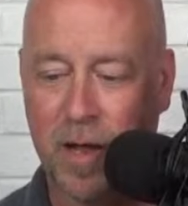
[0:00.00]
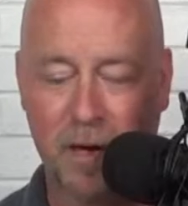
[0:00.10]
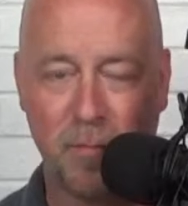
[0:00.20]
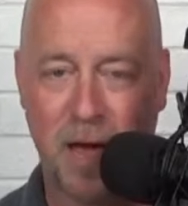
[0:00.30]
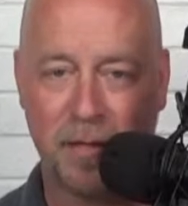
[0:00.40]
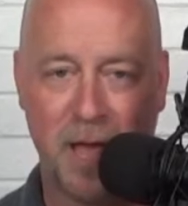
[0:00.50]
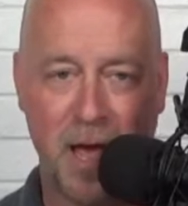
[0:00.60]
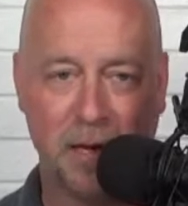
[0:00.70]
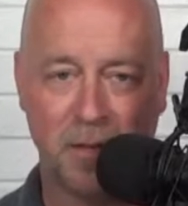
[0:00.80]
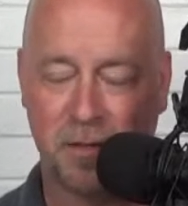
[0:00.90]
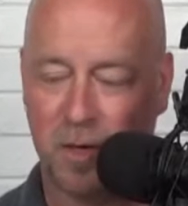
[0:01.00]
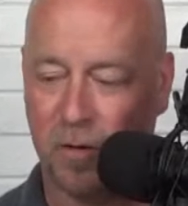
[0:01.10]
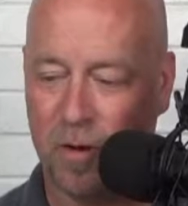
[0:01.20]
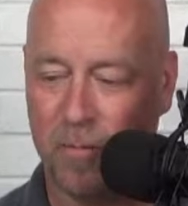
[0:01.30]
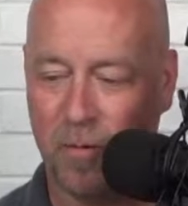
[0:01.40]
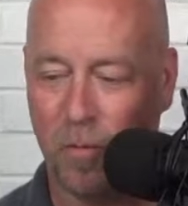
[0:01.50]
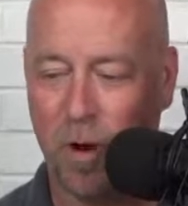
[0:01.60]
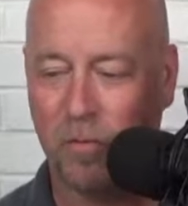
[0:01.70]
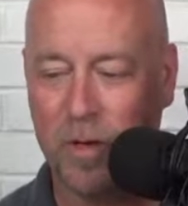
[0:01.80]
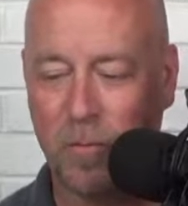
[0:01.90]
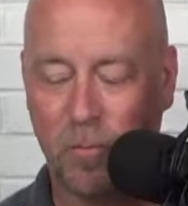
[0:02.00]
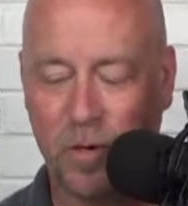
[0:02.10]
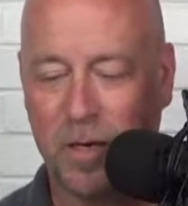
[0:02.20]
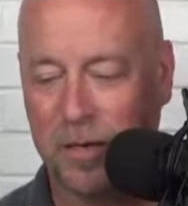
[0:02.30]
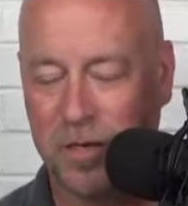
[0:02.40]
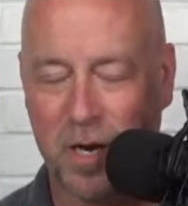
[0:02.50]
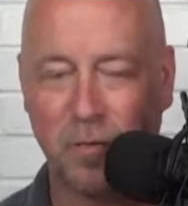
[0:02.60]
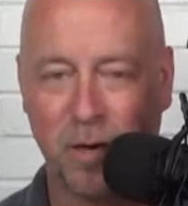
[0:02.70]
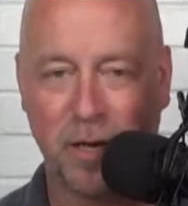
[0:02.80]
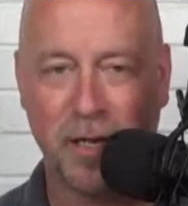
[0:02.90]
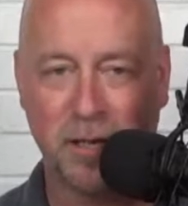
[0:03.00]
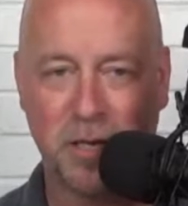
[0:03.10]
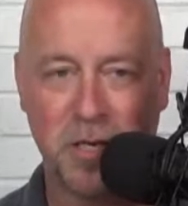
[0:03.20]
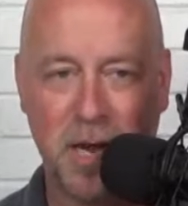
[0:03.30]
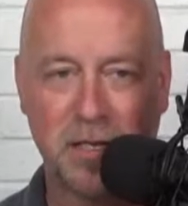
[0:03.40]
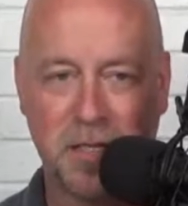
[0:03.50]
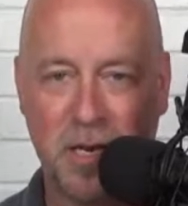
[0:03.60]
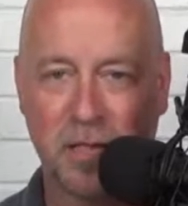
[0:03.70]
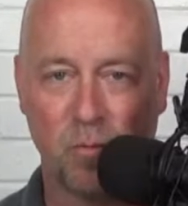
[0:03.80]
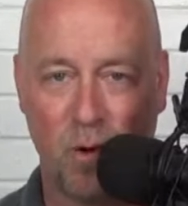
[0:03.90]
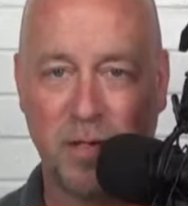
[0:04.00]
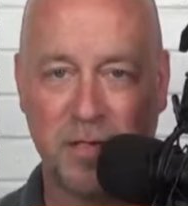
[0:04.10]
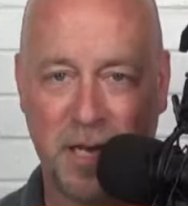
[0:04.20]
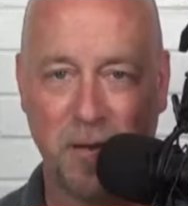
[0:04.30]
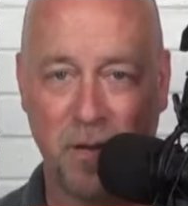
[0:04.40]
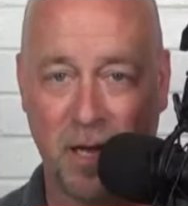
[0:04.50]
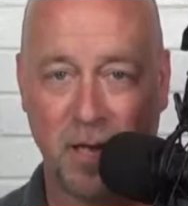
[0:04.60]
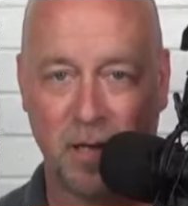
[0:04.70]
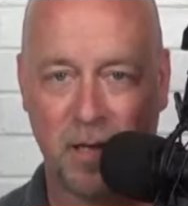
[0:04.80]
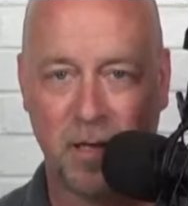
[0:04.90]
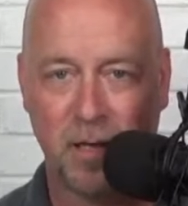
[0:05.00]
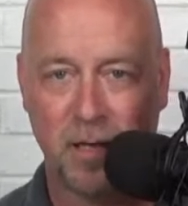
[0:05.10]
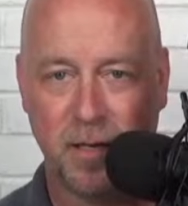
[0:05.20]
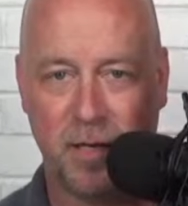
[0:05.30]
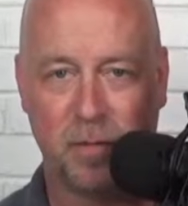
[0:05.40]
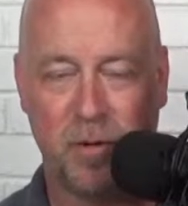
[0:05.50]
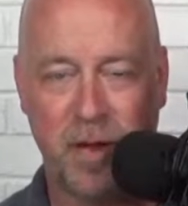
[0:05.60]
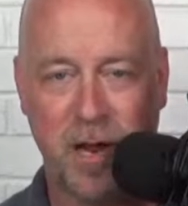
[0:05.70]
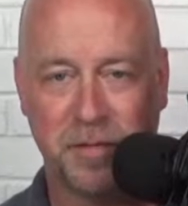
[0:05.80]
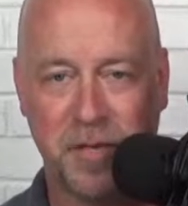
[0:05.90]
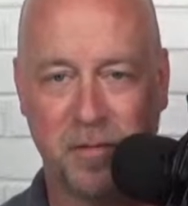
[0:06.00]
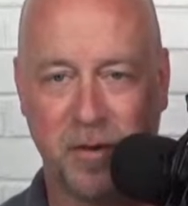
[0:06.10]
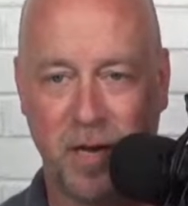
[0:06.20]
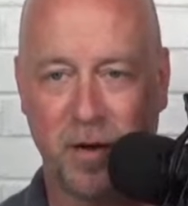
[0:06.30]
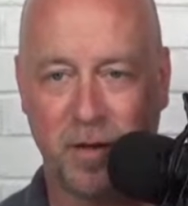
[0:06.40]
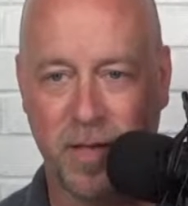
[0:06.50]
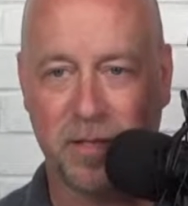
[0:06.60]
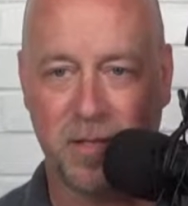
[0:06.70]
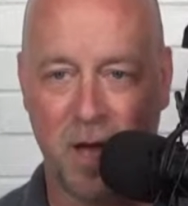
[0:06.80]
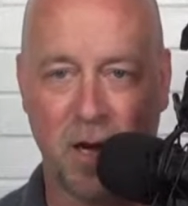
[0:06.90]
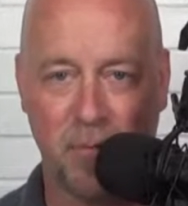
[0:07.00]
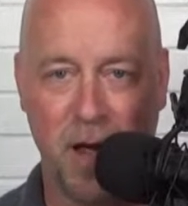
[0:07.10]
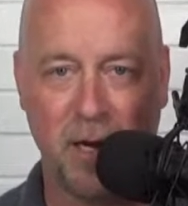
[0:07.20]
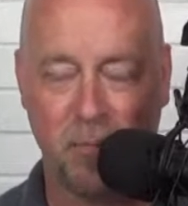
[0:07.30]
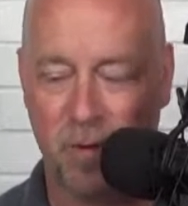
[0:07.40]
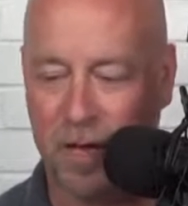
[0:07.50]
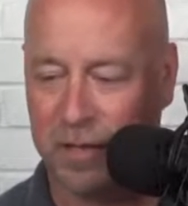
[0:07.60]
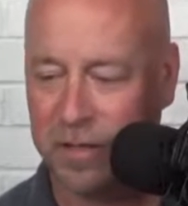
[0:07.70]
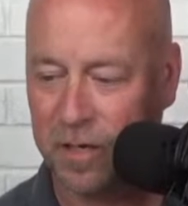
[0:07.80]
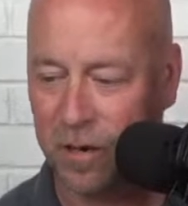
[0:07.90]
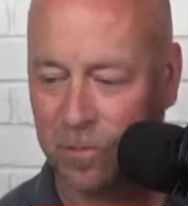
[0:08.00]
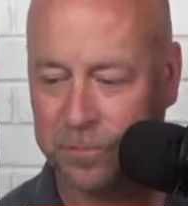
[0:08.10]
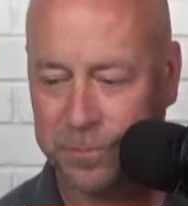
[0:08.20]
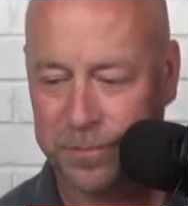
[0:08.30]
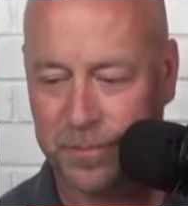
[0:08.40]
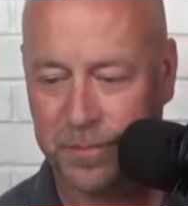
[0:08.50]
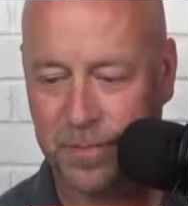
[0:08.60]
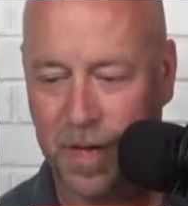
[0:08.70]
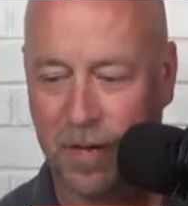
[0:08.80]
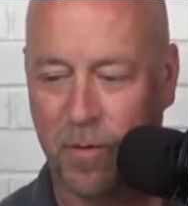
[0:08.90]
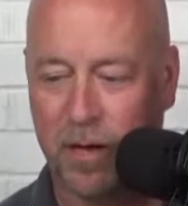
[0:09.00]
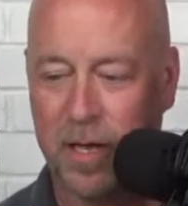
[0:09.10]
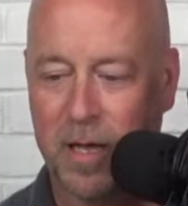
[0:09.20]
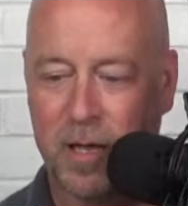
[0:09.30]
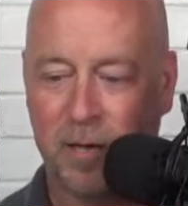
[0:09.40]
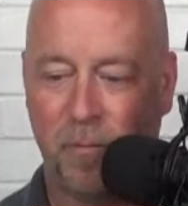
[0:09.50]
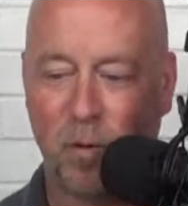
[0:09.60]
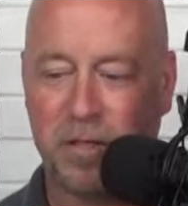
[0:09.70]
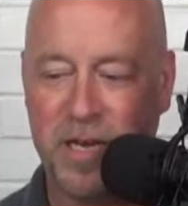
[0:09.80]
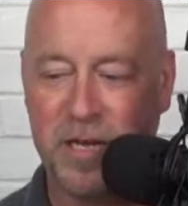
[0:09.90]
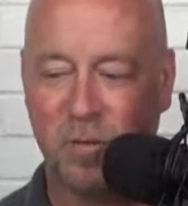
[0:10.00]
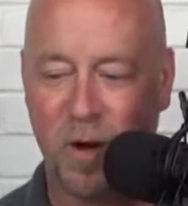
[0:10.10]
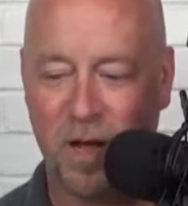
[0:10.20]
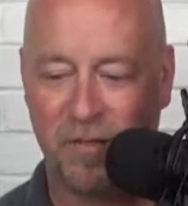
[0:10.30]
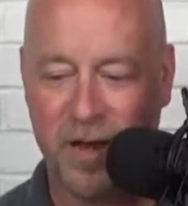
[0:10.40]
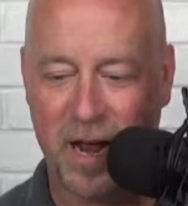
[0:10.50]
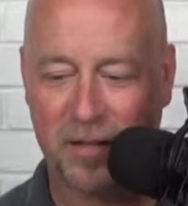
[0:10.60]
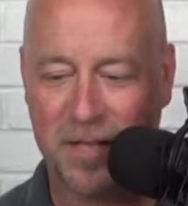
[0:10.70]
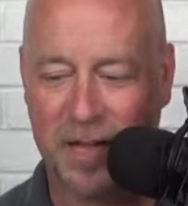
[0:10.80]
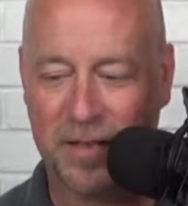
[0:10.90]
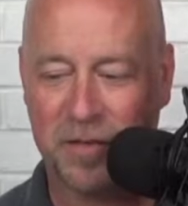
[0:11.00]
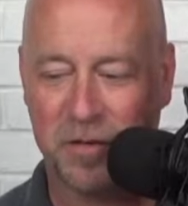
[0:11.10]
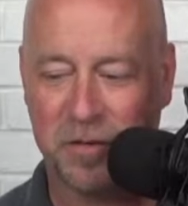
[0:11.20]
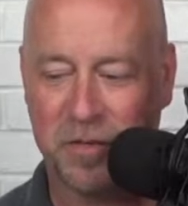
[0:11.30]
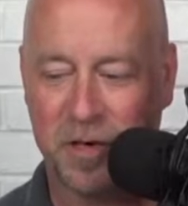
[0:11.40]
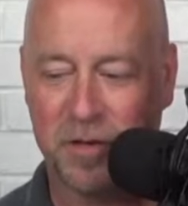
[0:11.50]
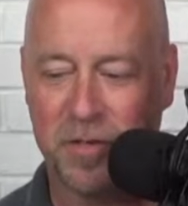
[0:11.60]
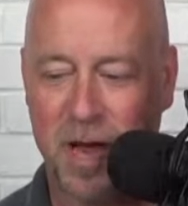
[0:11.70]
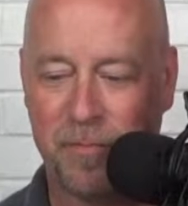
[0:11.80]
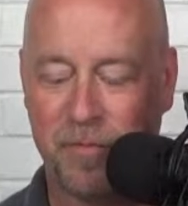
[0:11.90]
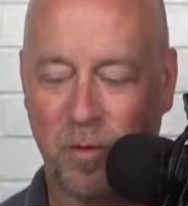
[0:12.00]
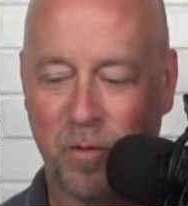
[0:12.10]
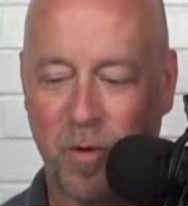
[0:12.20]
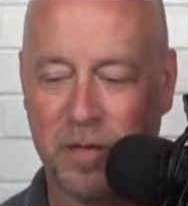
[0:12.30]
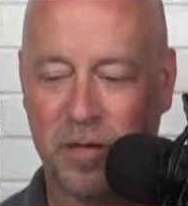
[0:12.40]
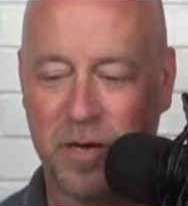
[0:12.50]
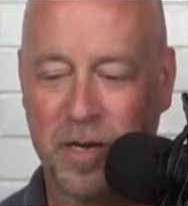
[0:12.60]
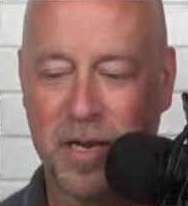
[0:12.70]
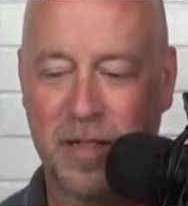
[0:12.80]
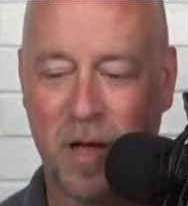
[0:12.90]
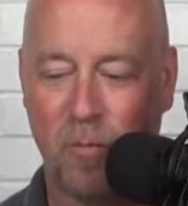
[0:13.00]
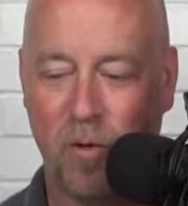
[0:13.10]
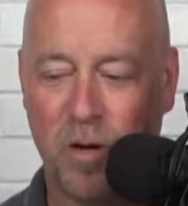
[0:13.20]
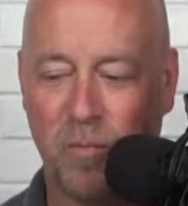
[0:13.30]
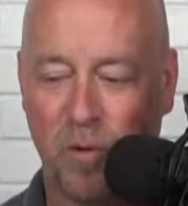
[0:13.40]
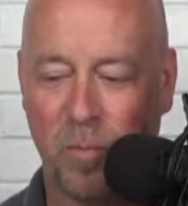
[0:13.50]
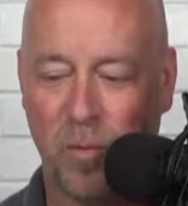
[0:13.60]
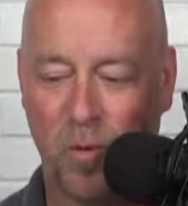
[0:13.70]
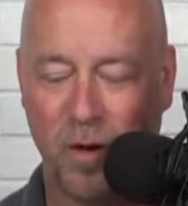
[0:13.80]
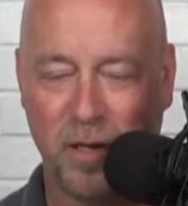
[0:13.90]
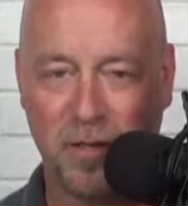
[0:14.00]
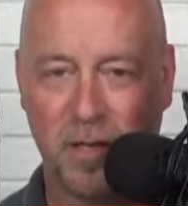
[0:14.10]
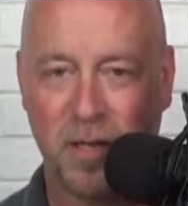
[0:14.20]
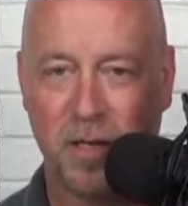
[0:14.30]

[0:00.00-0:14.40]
doubt about that. And so only generally the GAC gets one team in the playoffs every year, and that's the automatic bid. So anyway, 14-12 now. Southeastern still on top of Northwestern. Need to get that one more point